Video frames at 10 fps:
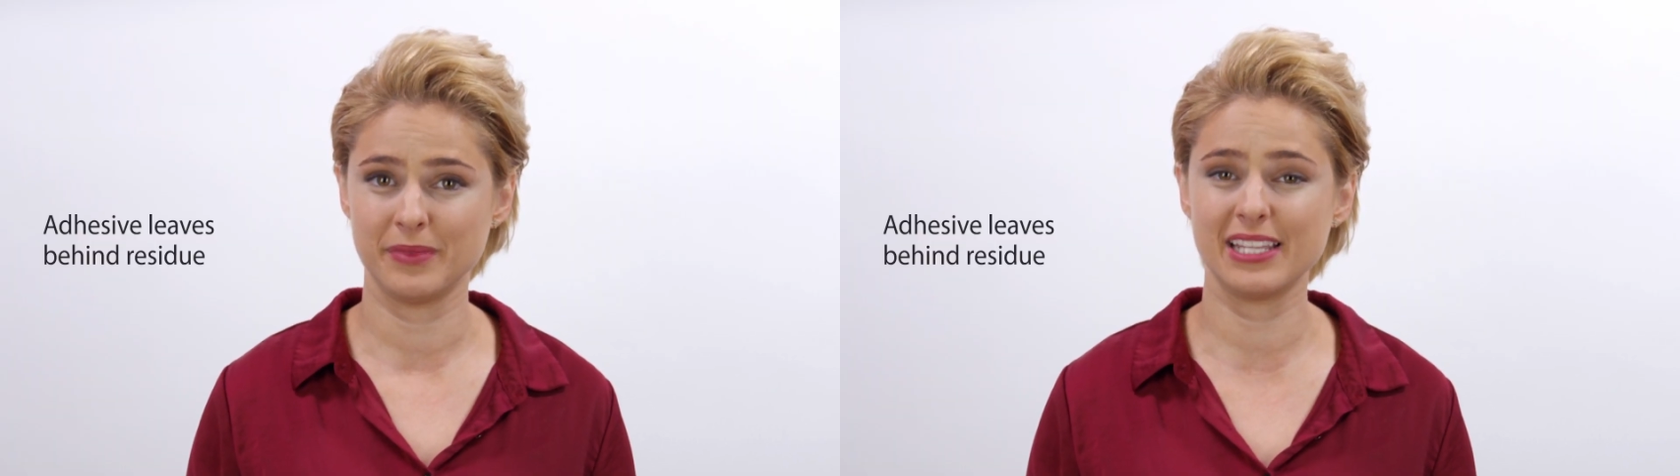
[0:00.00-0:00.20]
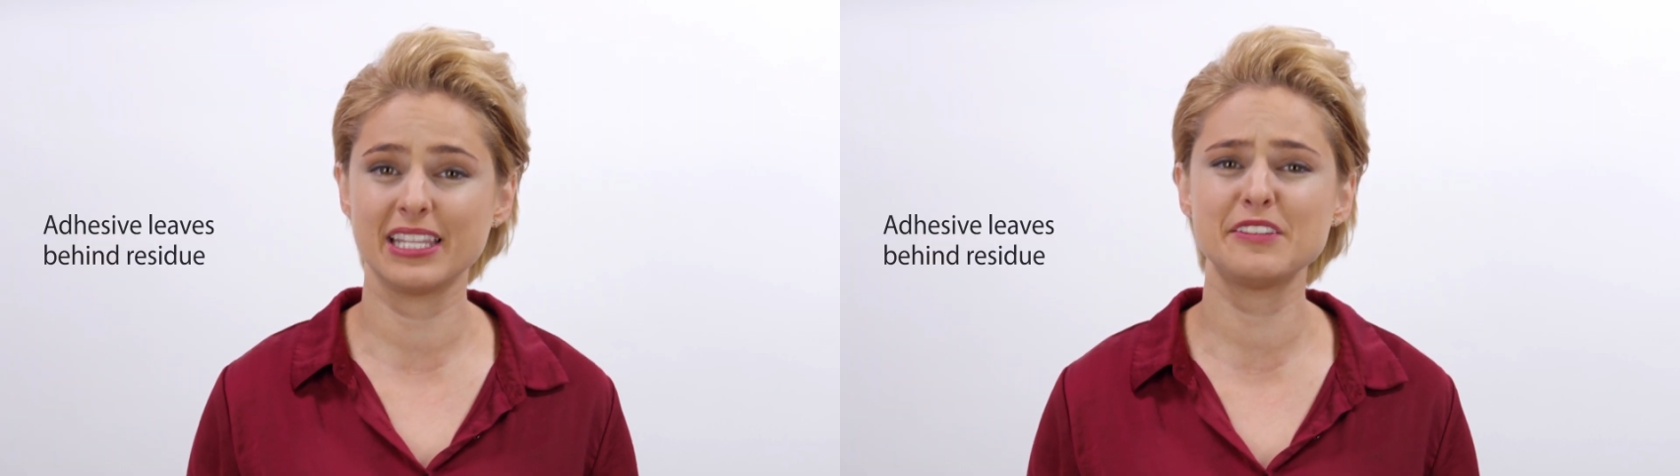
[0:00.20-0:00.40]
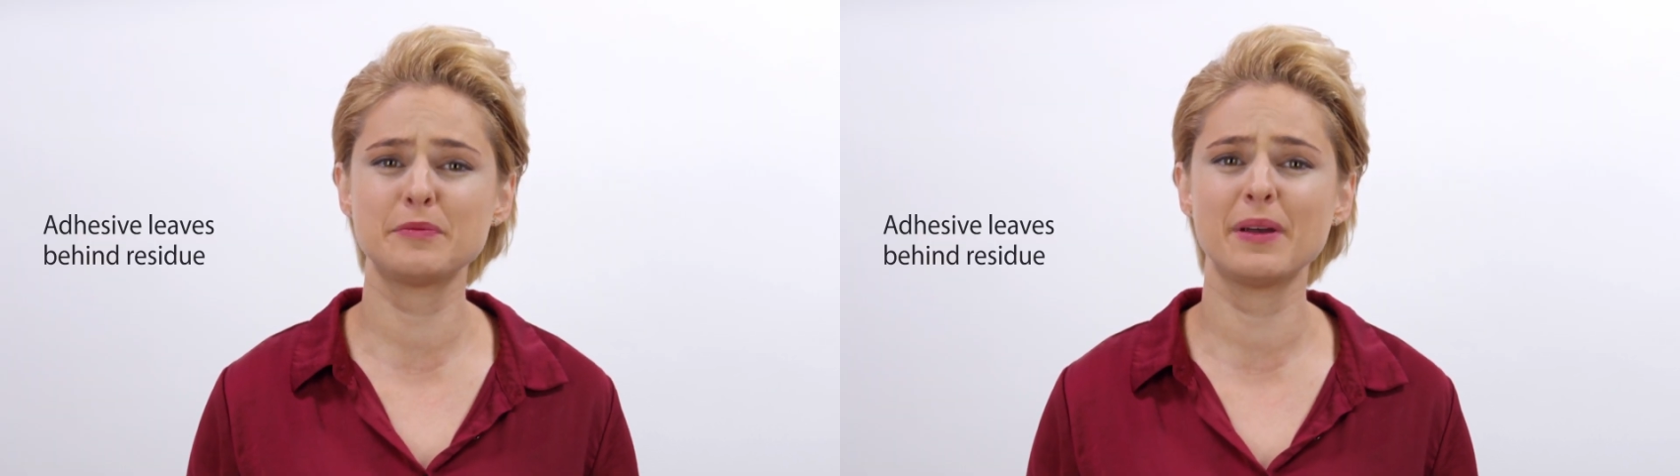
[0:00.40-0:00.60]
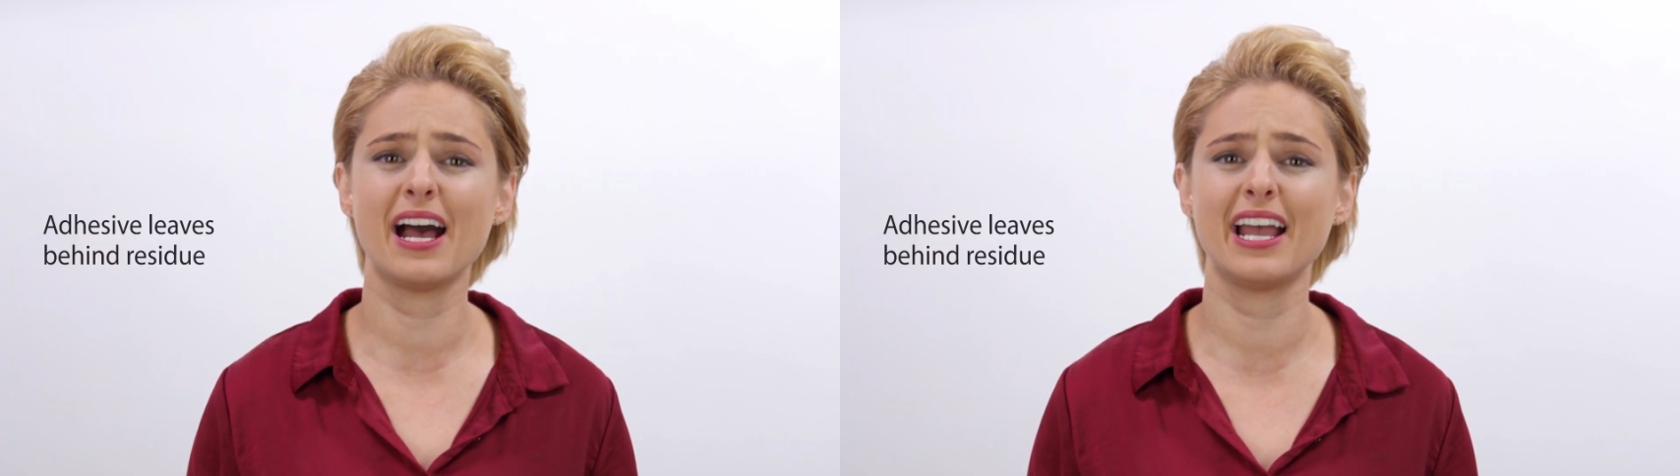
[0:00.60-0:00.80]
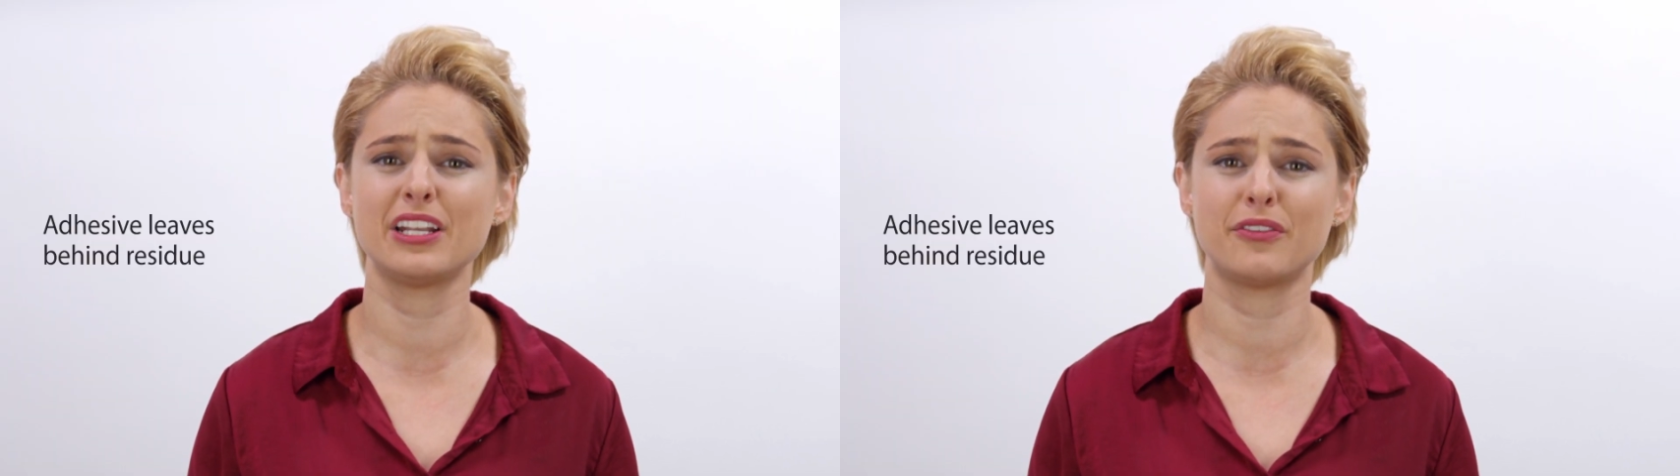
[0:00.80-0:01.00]
It leaves
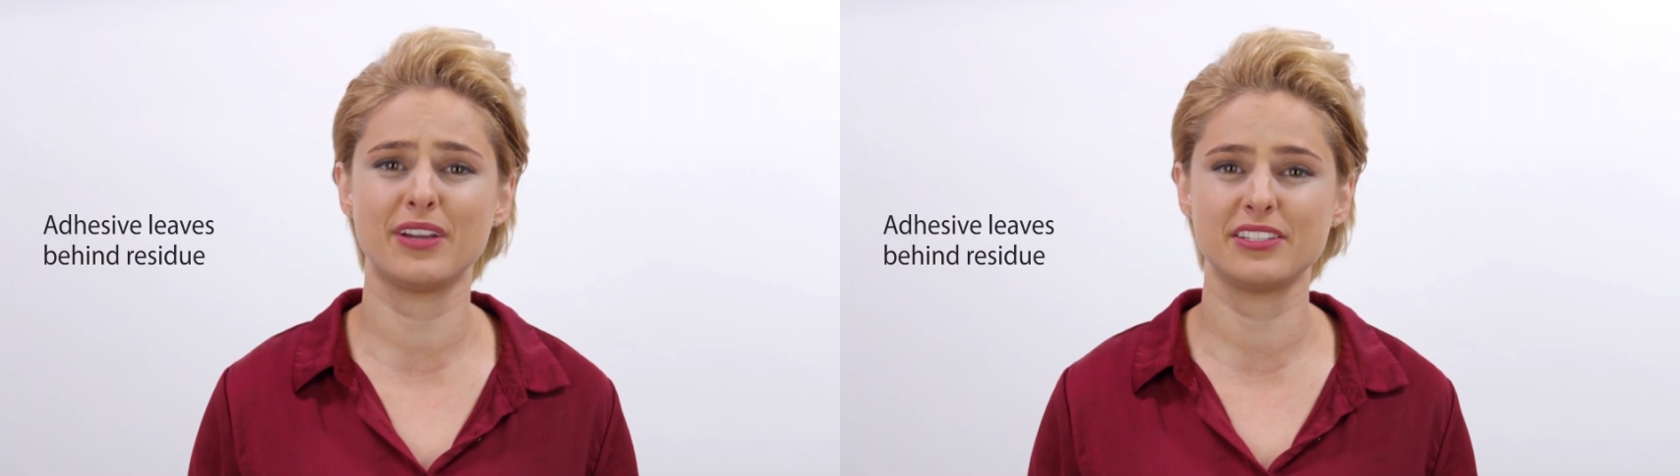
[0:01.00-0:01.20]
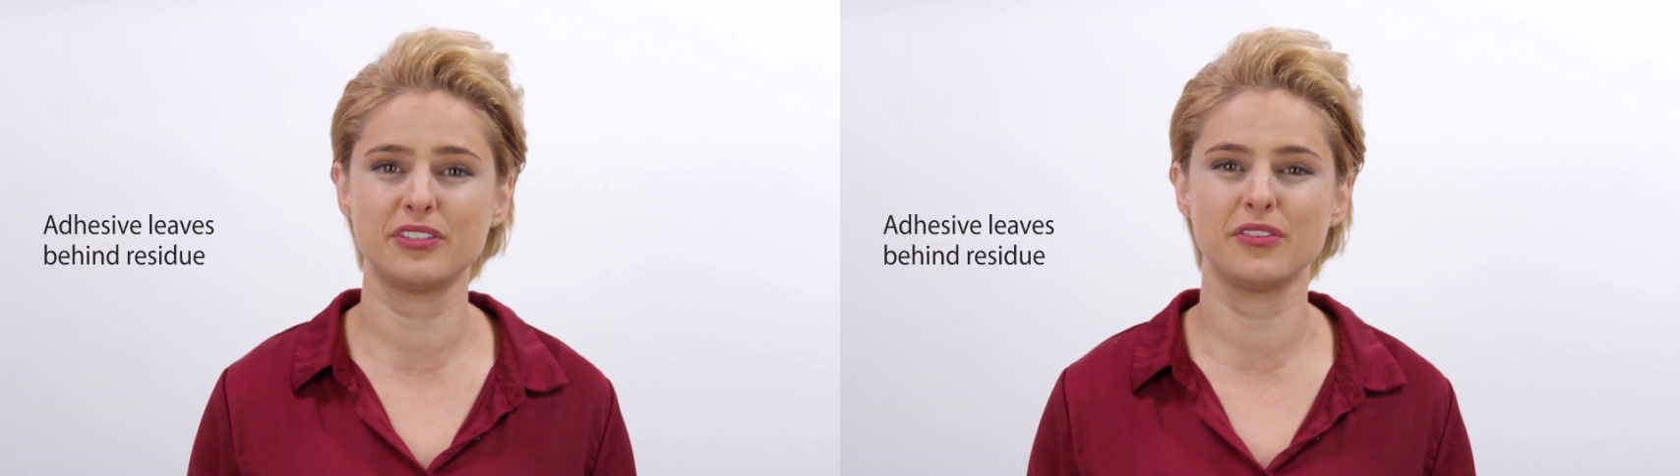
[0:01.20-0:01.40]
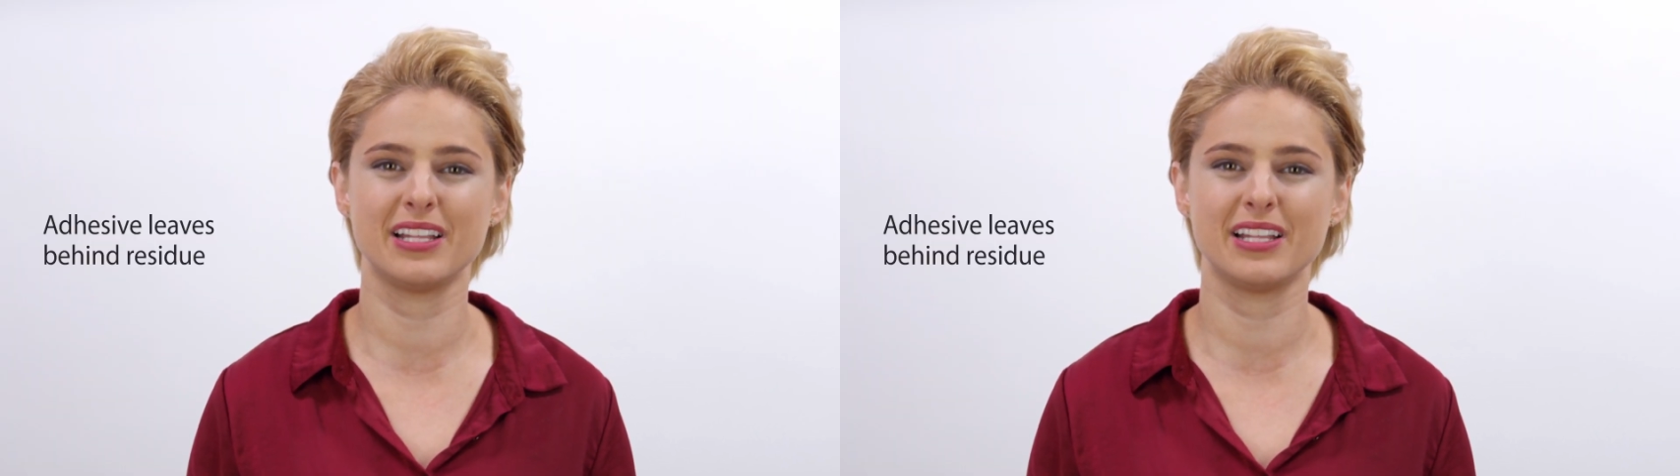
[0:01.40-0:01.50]
behind a residue